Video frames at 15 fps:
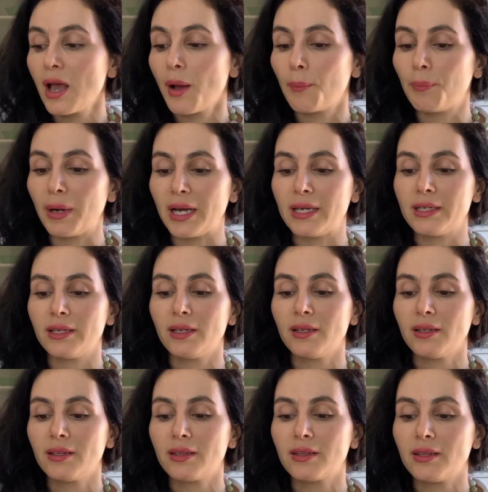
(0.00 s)
But
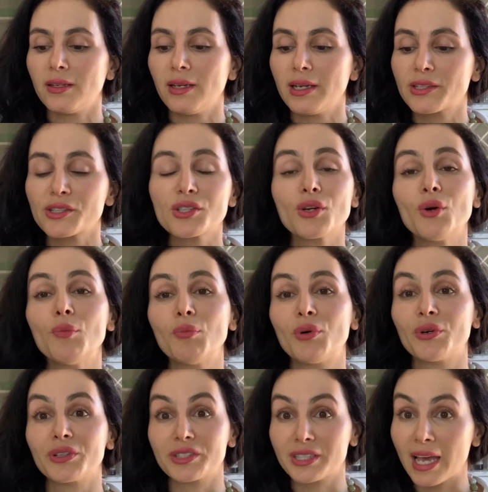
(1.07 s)
it's so
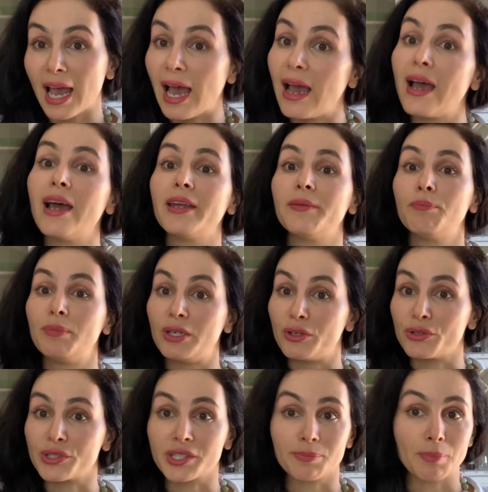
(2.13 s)
important to add
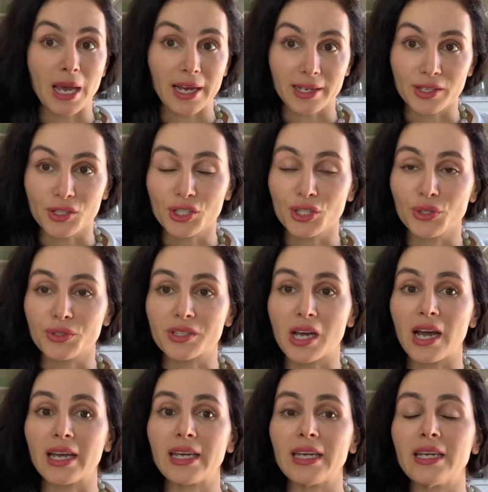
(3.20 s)
bitters back into your
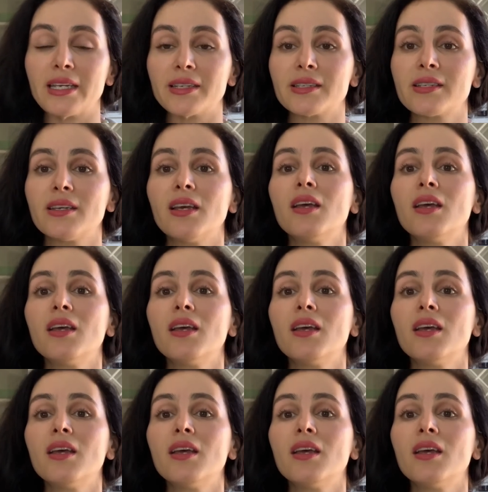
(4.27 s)
diet.